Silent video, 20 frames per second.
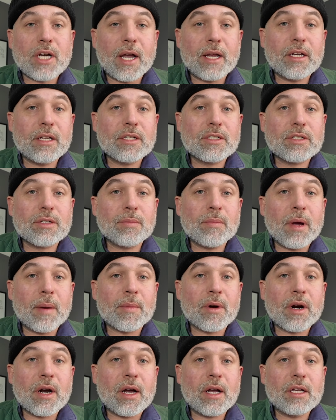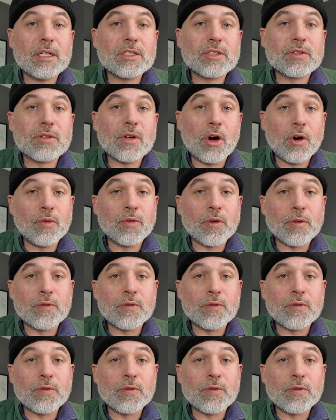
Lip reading: I need to memorize over